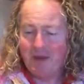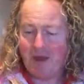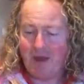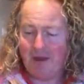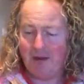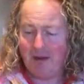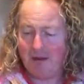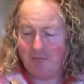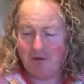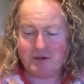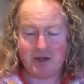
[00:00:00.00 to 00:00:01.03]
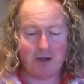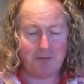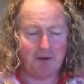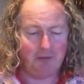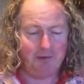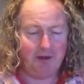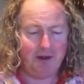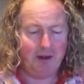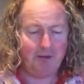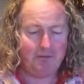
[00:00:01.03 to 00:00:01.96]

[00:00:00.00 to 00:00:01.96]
and richen up a little bit now.